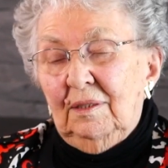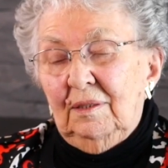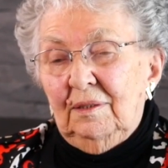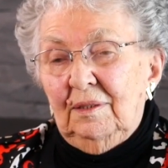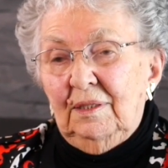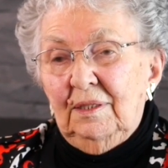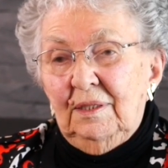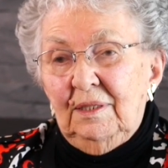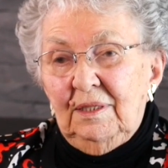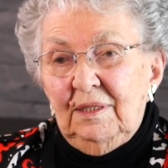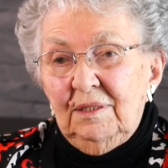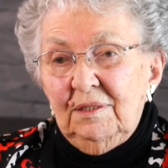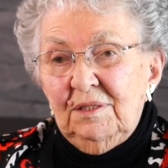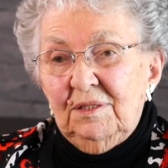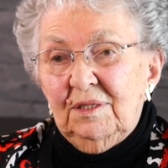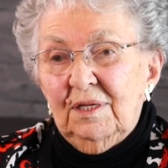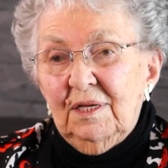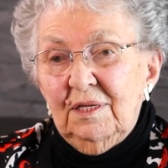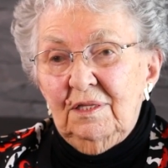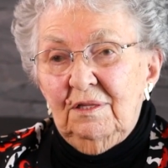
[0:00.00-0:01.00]
Then
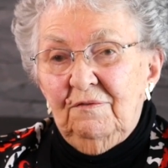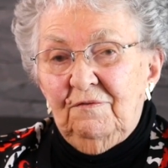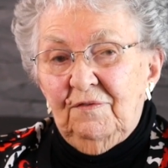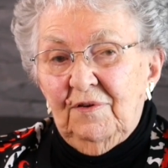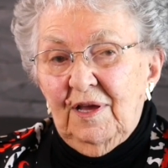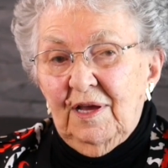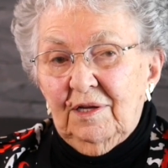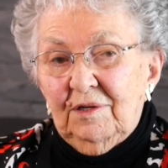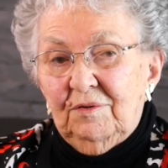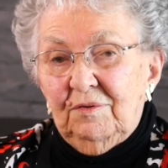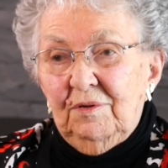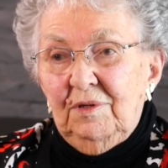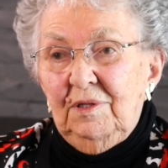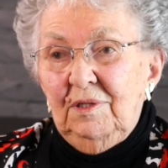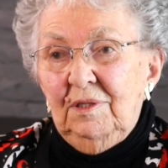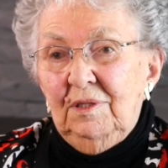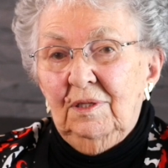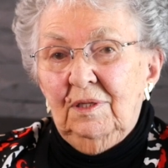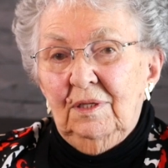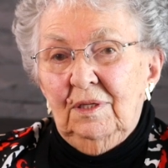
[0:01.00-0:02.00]
inside the
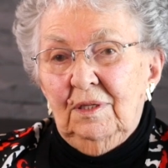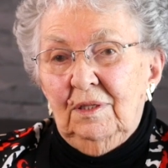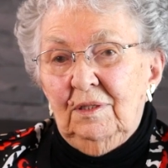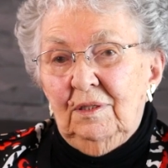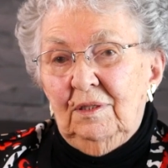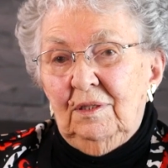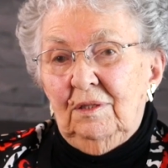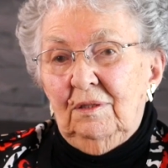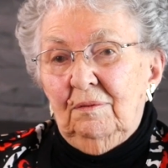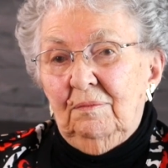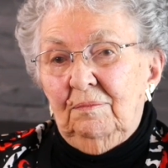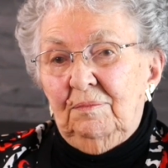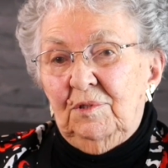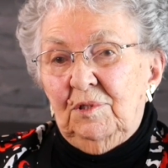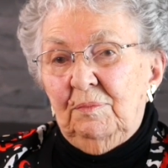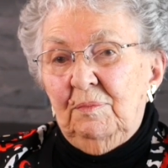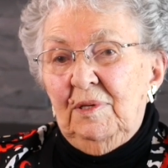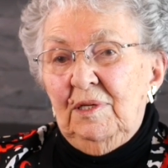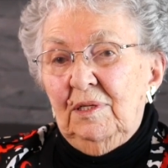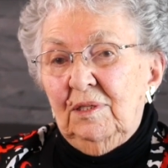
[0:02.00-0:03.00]
factory, the
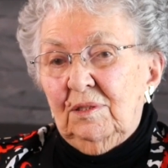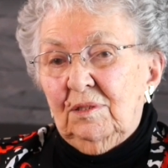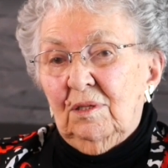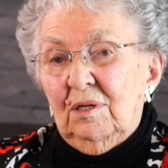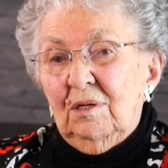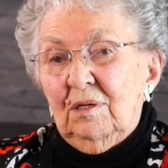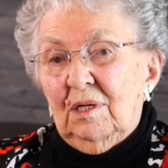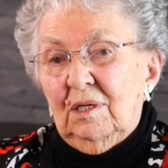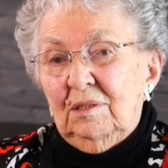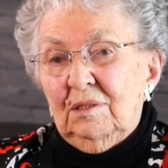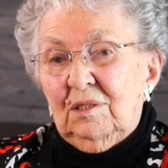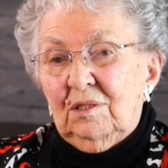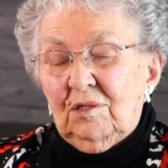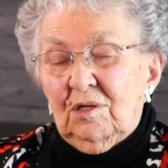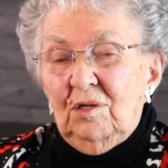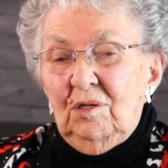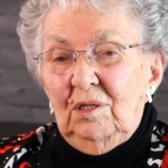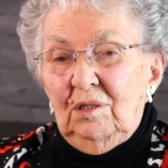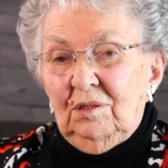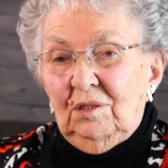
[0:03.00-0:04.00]
tomatoes all got
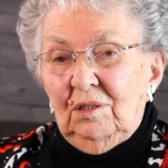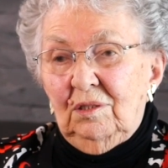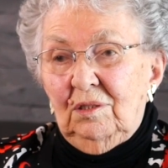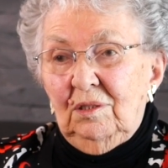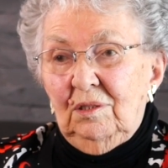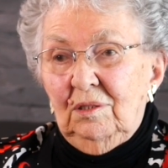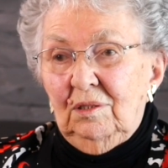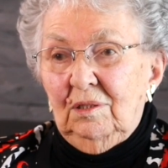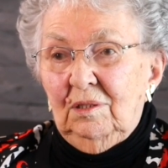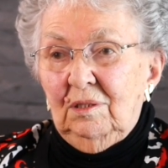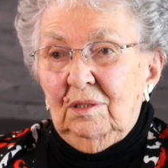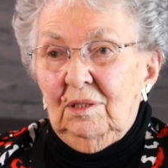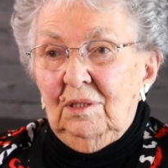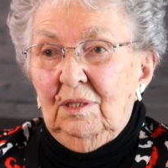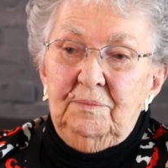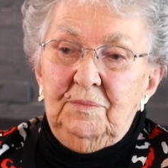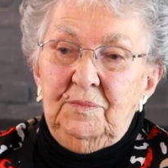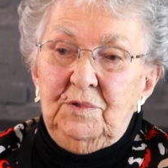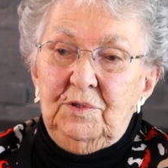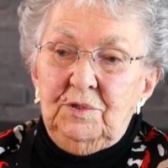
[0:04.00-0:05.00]
scalded.
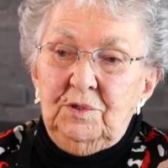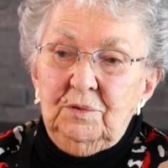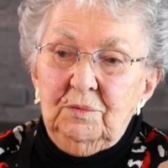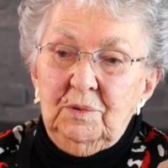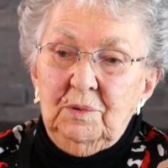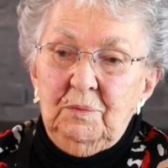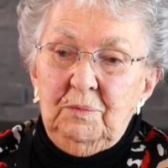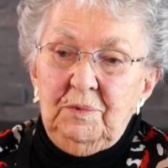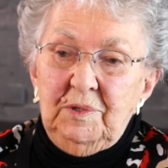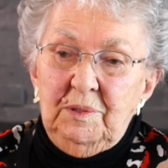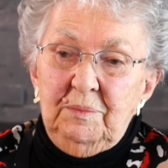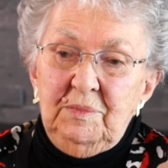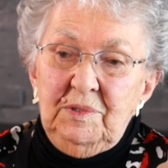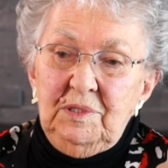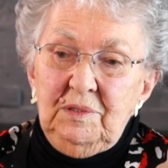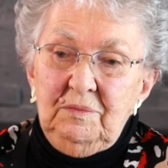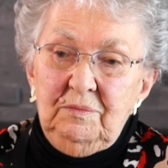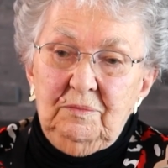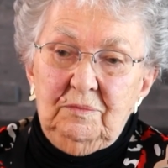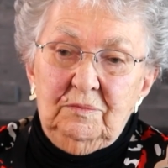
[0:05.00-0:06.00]
There were
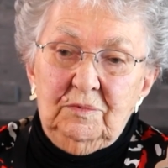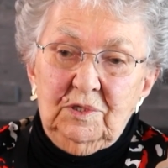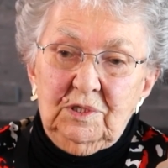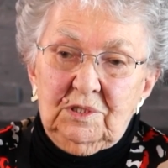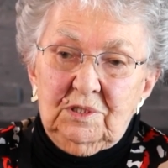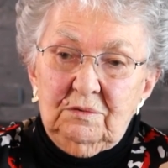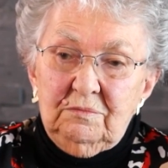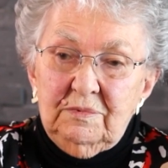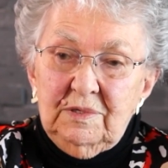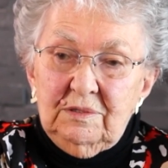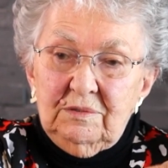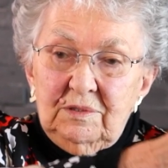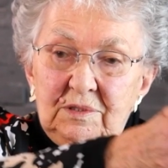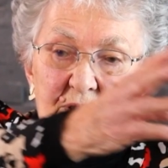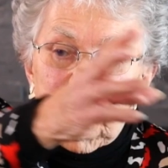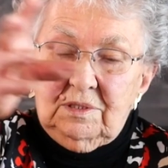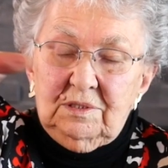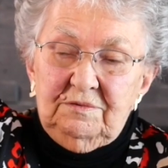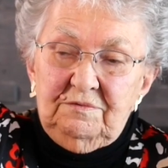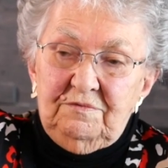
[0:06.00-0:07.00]
women worked around a
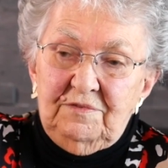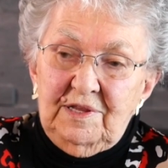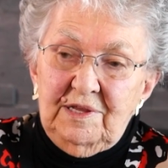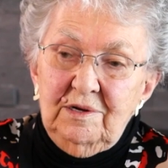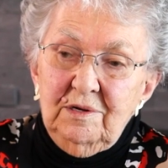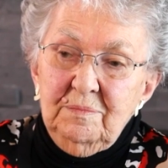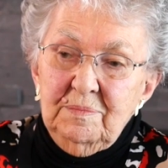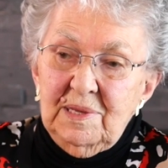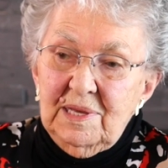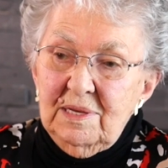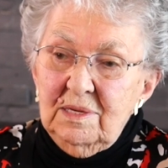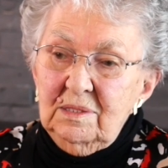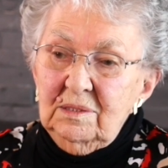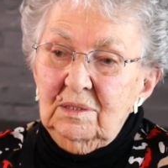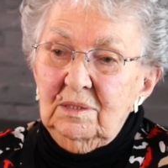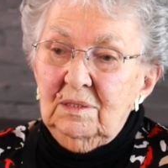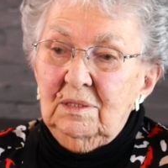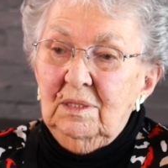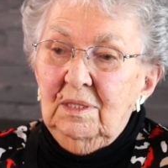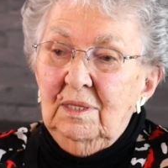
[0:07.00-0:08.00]
conveyor belt.
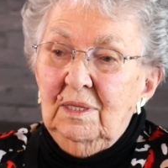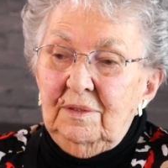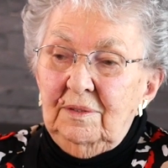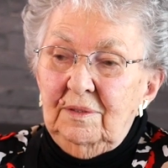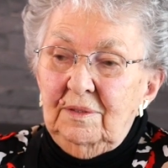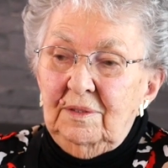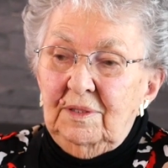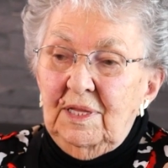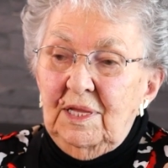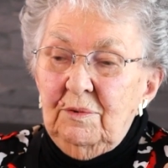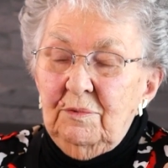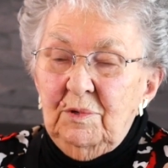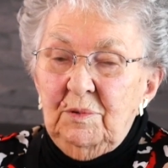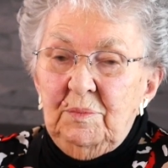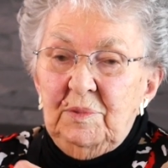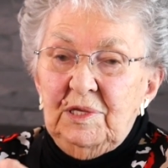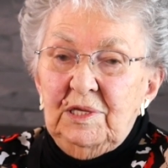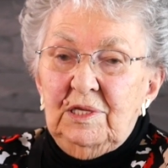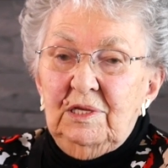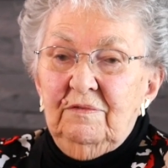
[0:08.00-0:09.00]
They would
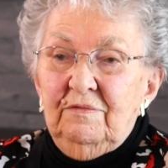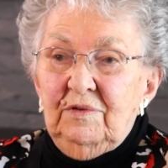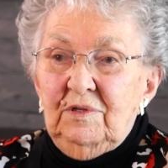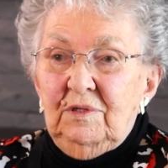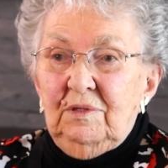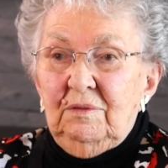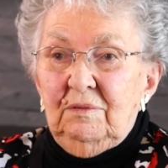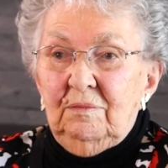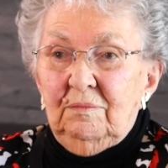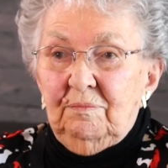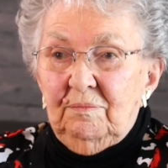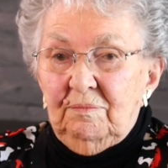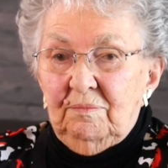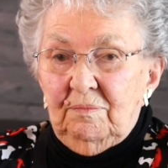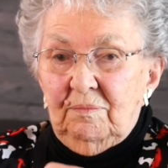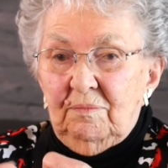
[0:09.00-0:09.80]
be given